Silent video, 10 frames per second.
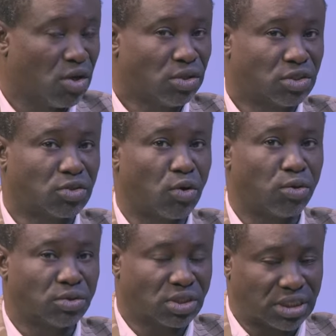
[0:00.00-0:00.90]
So
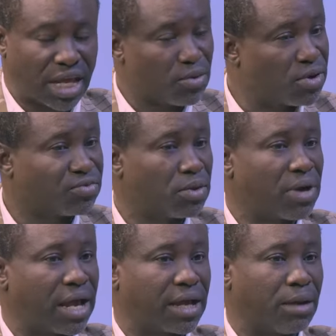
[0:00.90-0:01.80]
stay away from
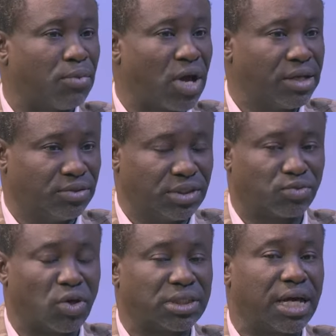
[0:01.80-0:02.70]
high carbohydrates.
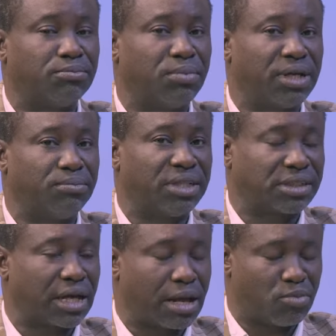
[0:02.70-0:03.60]
What are be
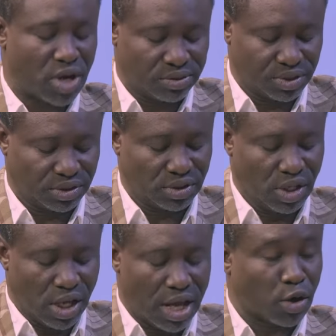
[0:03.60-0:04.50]
better carbohydrates?
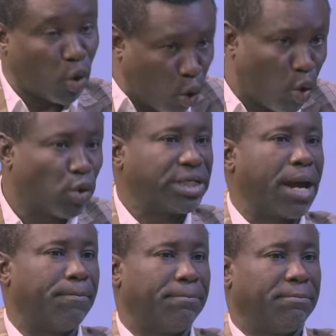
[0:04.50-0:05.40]
Uh,
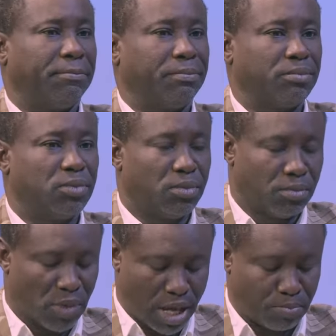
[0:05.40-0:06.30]
cocoyam. Okay.
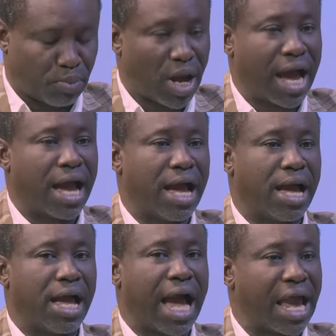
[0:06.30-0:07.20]
Uh, uh,
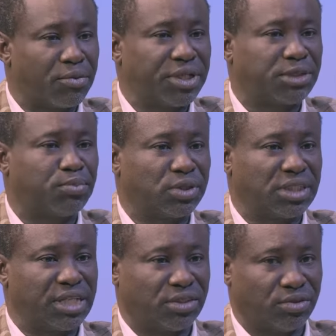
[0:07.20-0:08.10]
uh, Irish
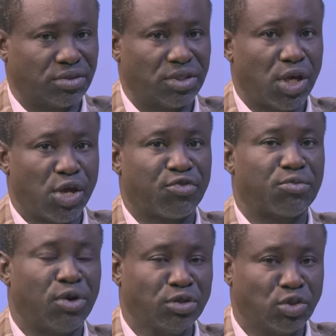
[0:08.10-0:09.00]
potatoes. If you
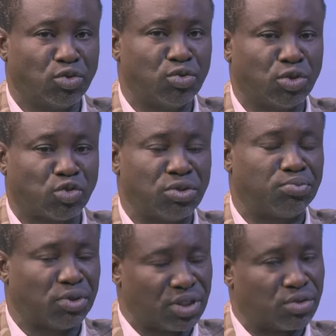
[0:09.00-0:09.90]
must do sweet
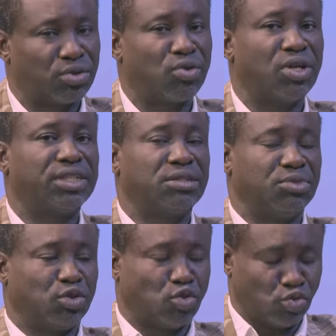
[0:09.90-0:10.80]
potatoes, don't let it be
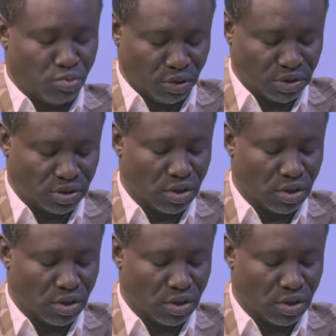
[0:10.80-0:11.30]
too much.